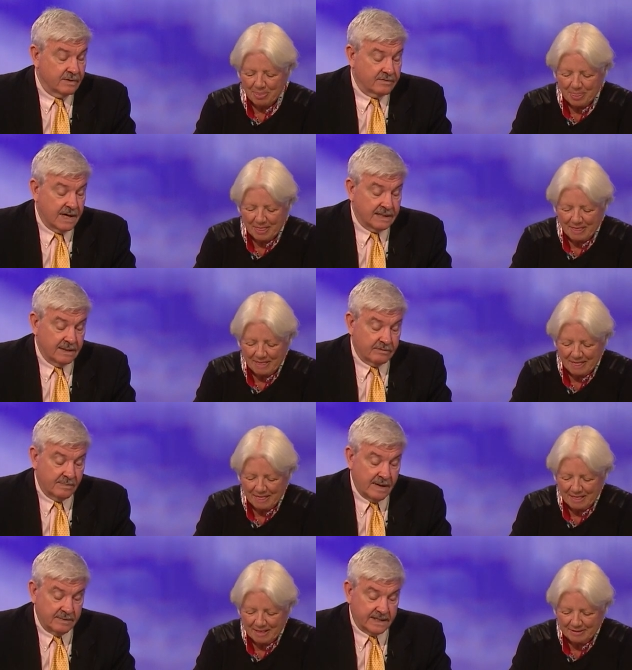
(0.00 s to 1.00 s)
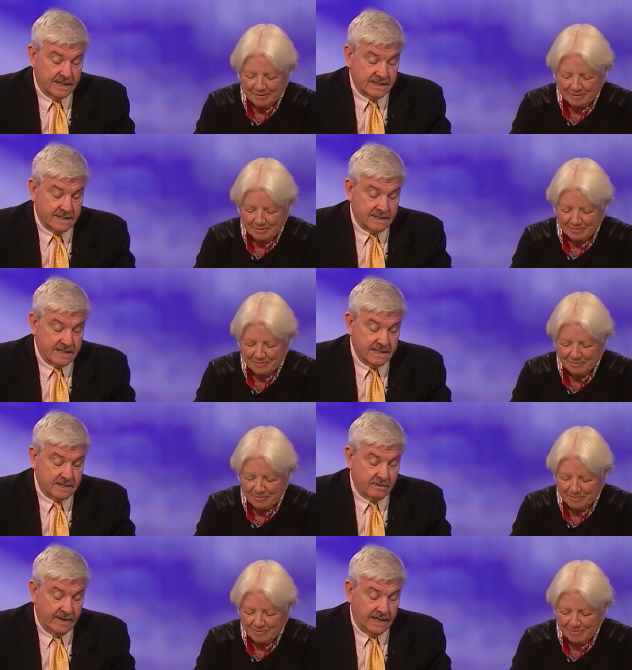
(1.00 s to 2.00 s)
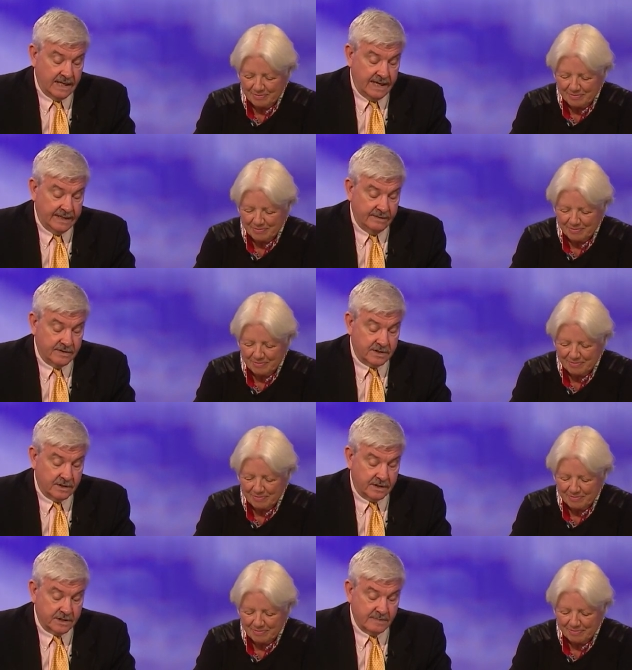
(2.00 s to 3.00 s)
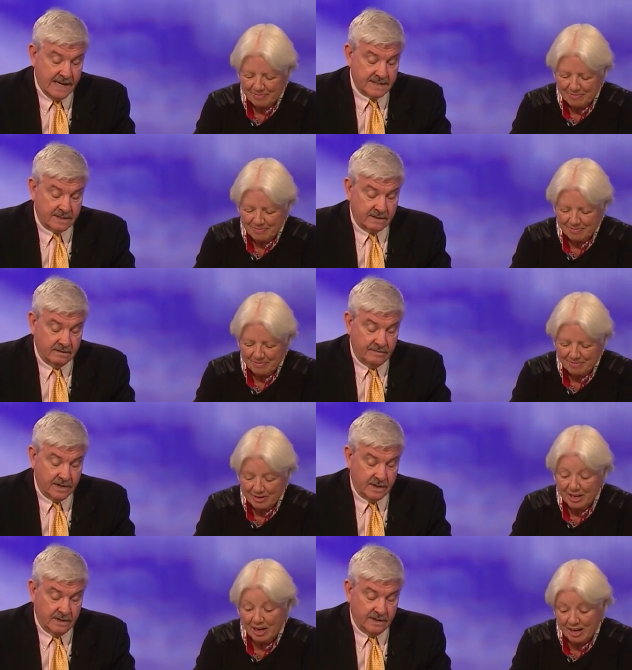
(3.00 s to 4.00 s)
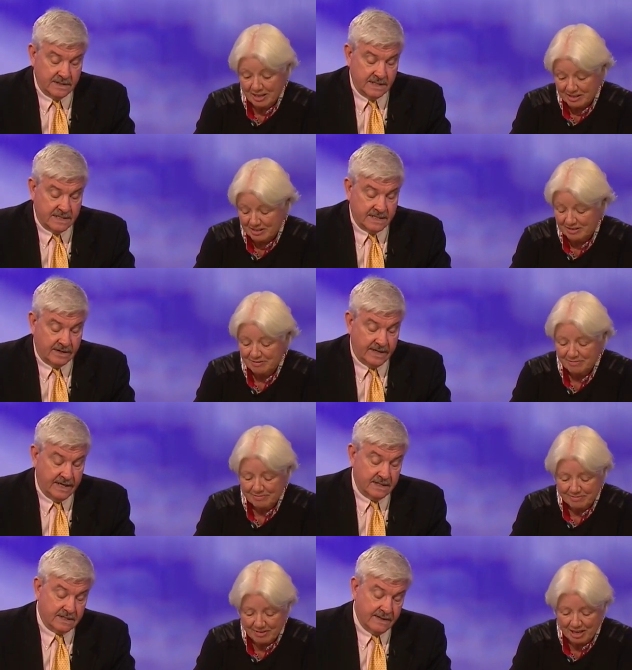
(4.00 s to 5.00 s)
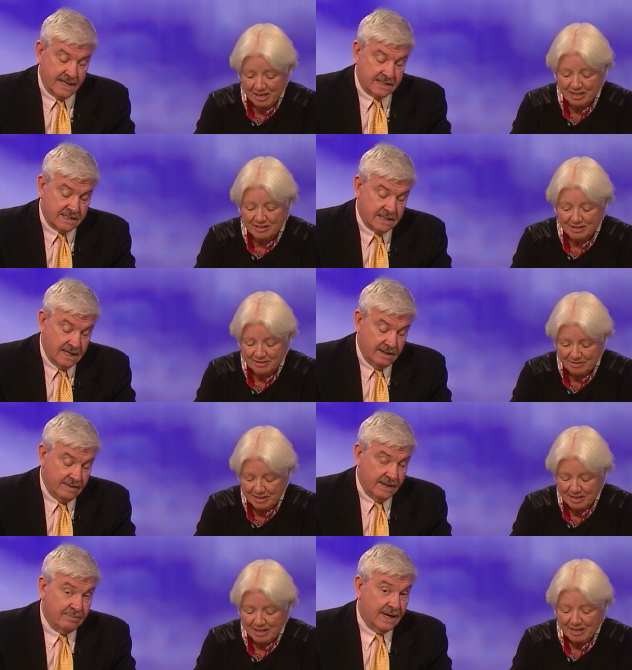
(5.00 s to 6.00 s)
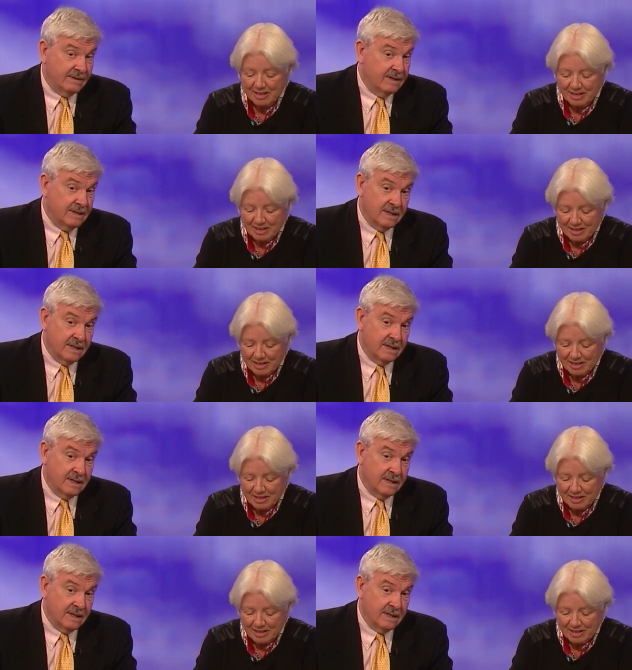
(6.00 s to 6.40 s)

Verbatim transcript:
Speaker 1: to have riled up Republicans is his greenlighting of the Turkish massacre of the yes. Kurds in Syria. So yes. that's but but